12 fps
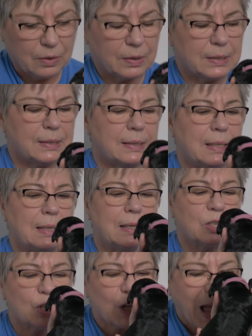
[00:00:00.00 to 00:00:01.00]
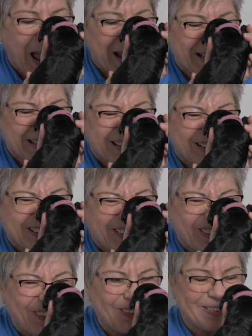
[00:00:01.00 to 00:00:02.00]
You can see the shine in the
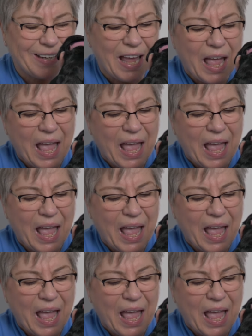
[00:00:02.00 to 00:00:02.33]
coat,